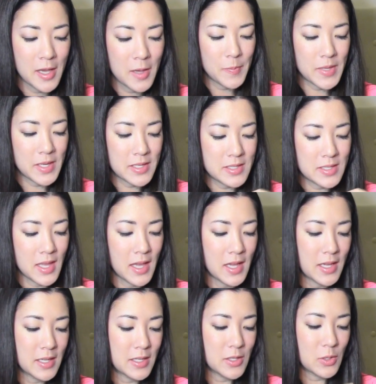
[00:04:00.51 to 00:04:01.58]
because
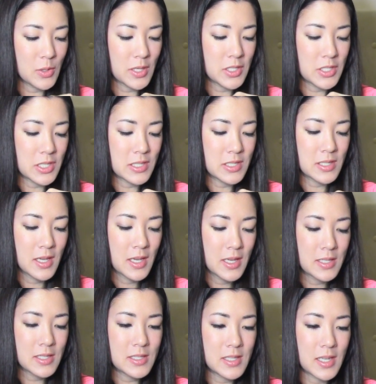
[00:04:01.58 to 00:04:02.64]
then you can just
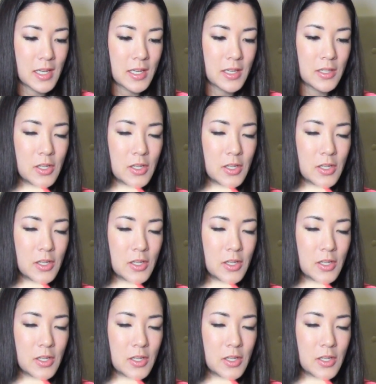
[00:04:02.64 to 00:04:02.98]
stick,